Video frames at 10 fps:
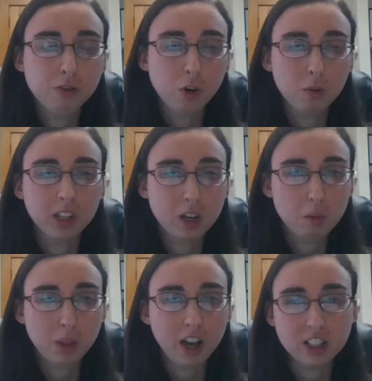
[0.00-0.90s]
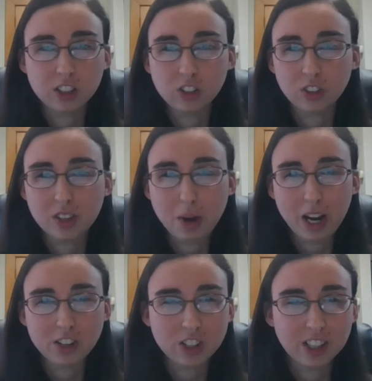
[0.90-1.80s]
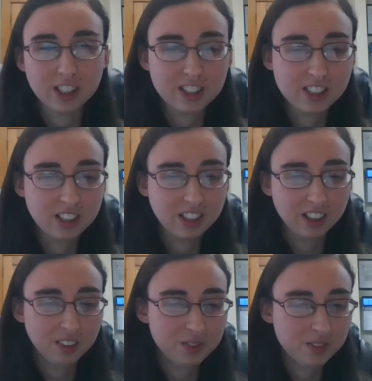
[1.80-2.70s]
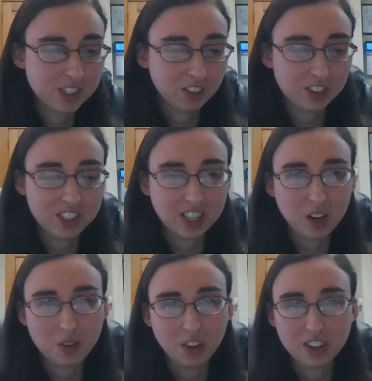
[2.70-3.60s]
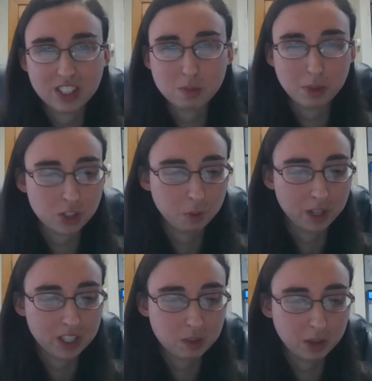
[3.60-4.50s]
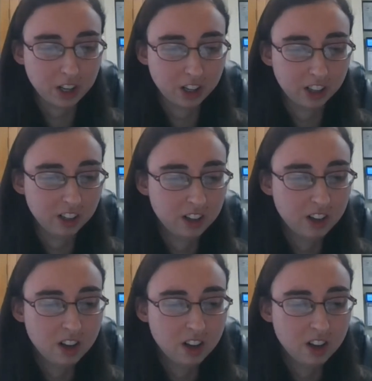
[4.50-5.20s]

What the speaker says: formally apply to join the Passionist. So St. Gabriel has a special place in my heart.